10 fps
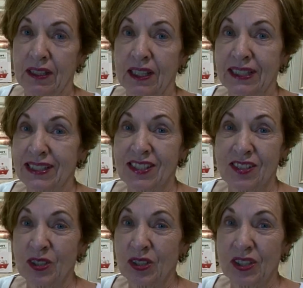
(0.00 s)
It doesn't
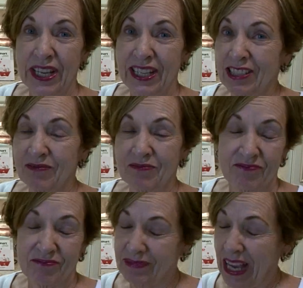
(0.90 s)
look like
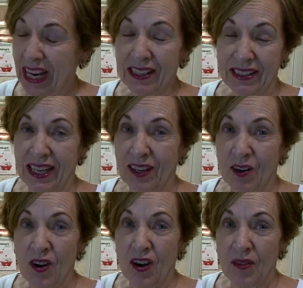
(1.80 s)
candy at
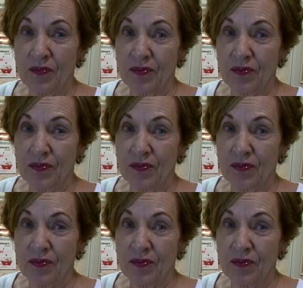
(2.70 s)
all.